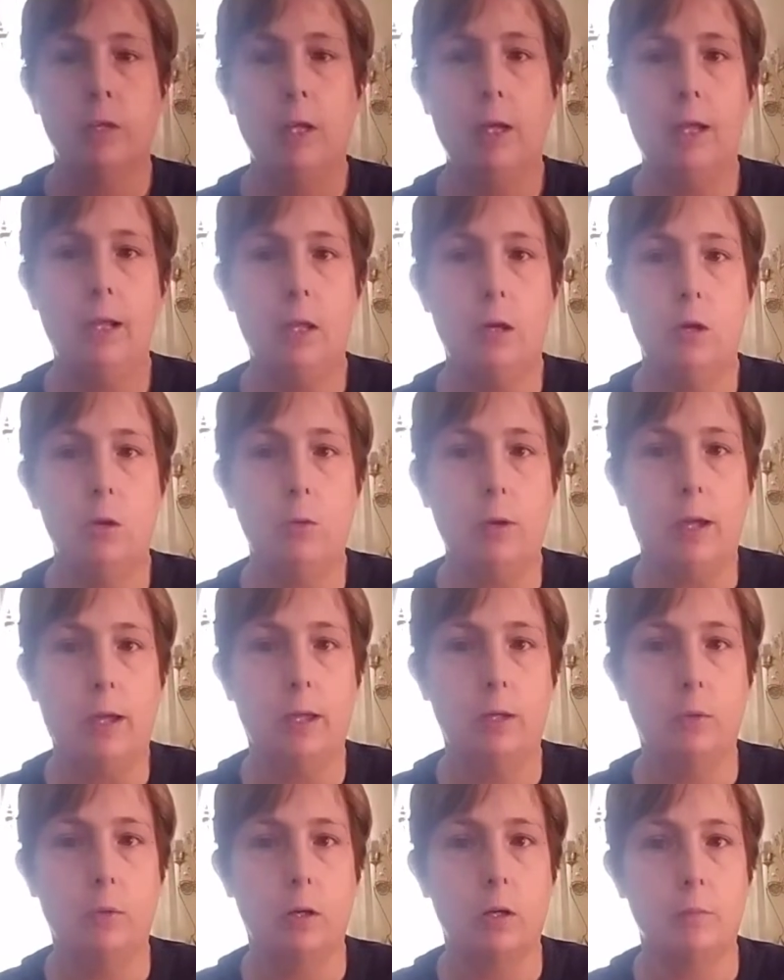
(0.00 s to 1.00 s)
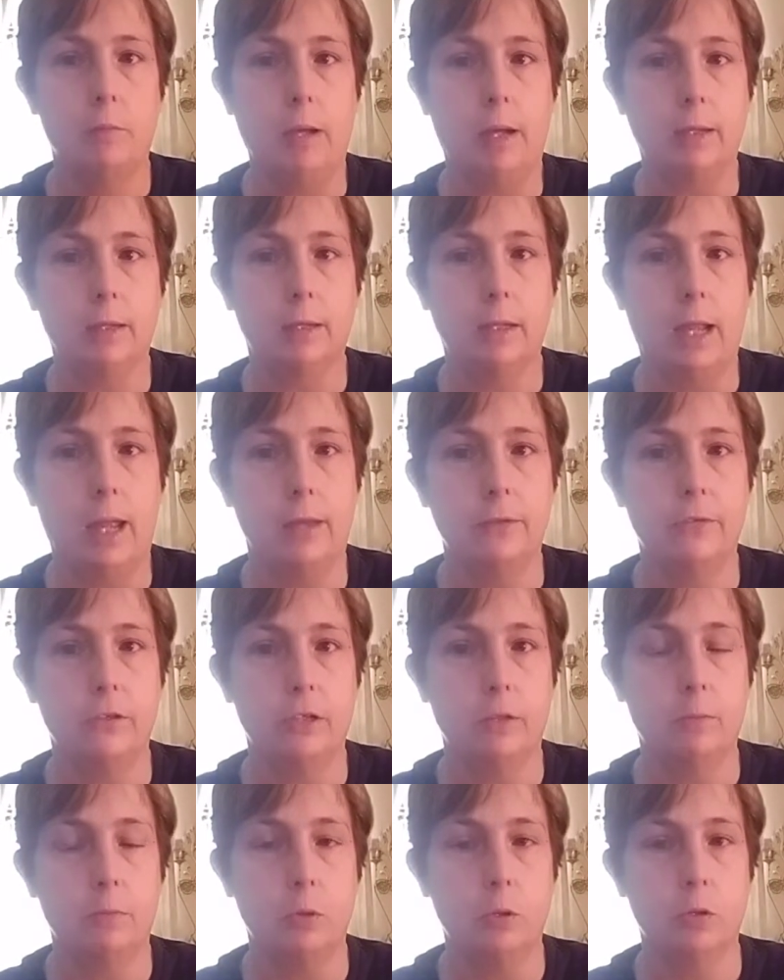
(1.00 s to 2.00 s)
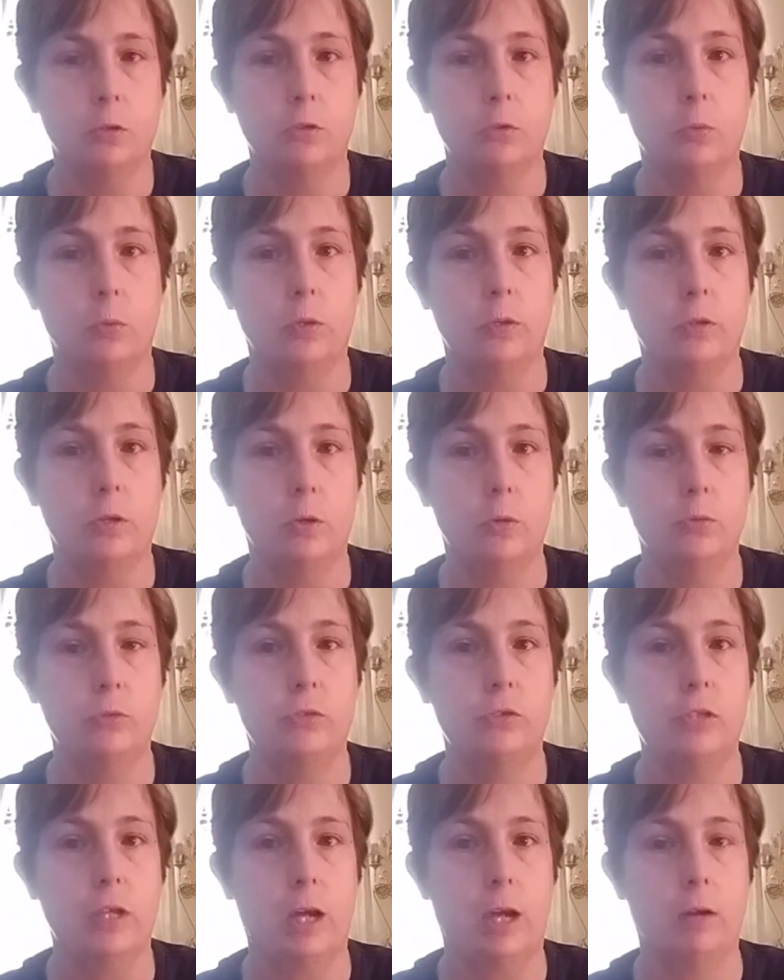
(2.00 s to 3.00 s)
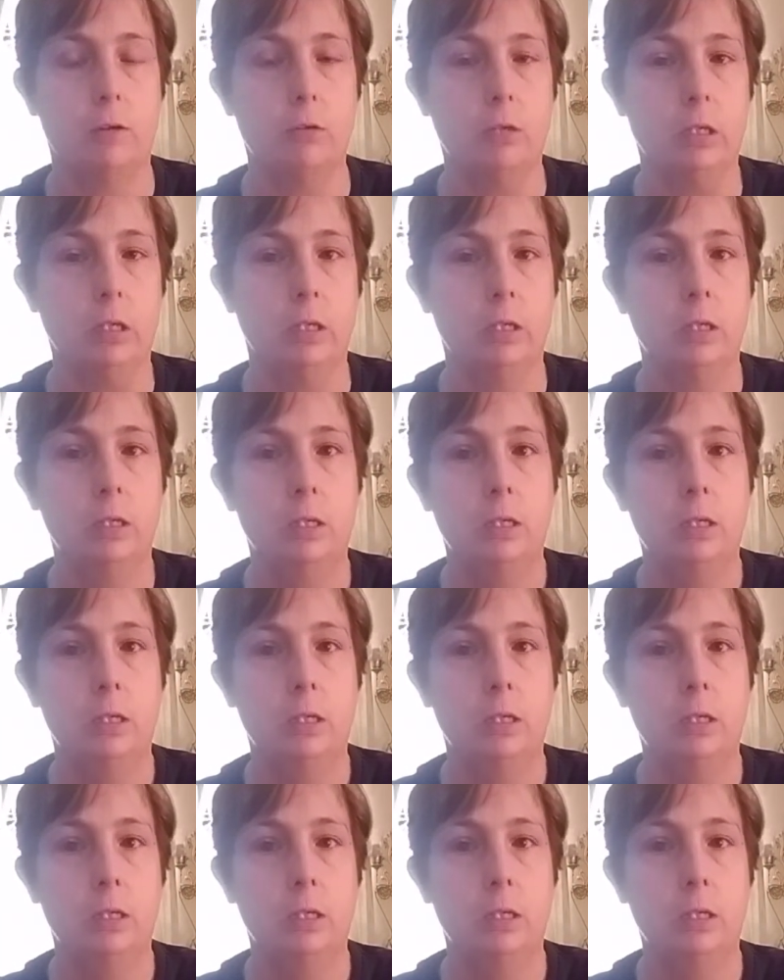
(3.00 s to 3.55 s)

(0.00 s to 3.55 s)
Hello and welcome back Classic Books with Ostara.